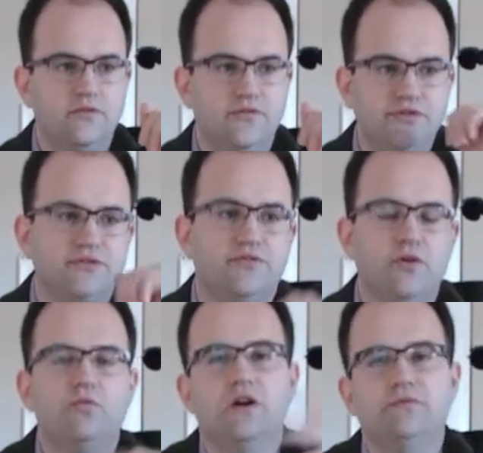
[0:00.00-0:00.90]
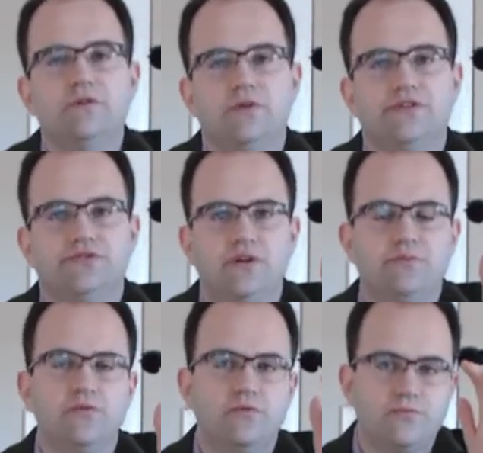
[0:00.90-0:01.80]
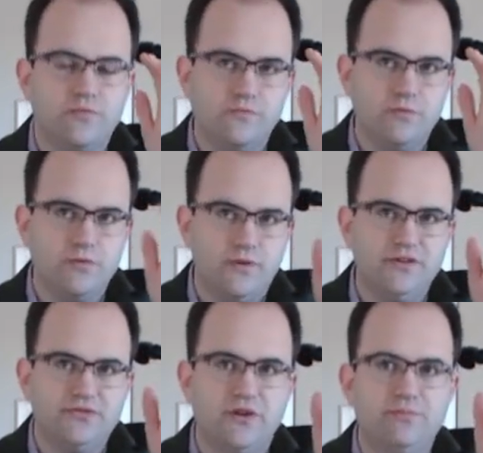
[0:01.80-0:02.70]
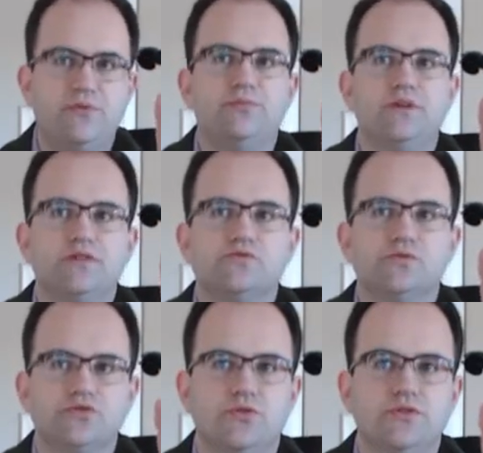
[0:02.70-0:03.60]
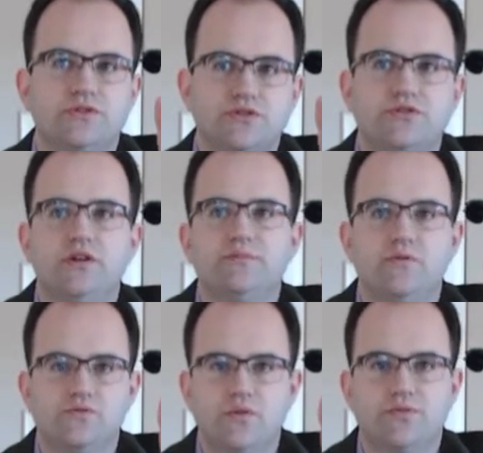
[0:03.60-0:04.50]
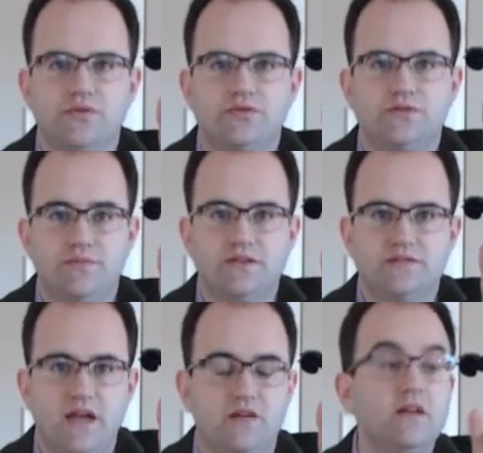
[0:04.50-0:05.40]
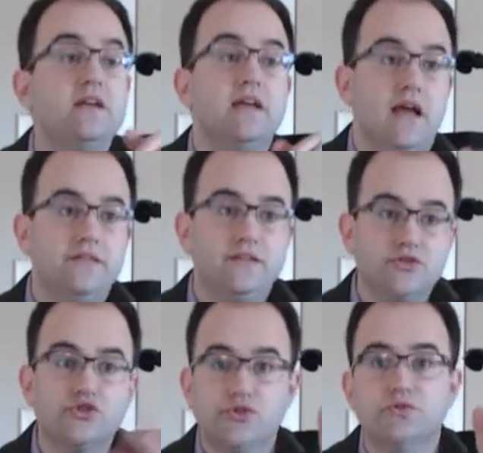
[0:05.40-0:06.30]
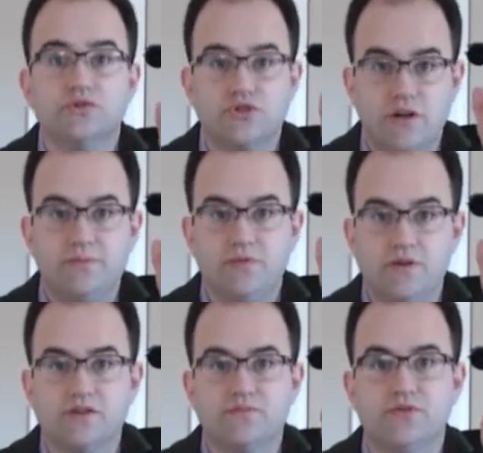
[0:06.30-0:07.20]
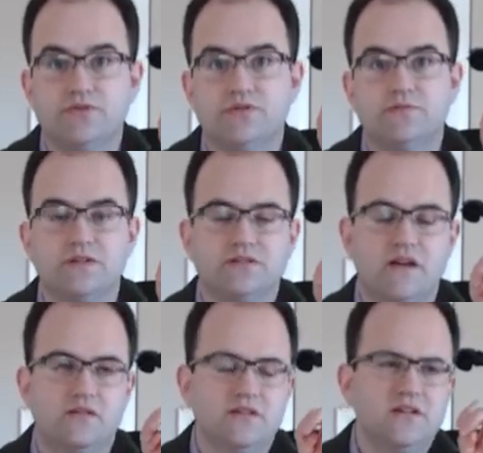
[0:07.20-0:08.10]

First of all, why do we want a straight bow? Well, we want a straight bow because we're told that a straight bow is what produces the best sound. And that's true, a straight bow does produce the best sound.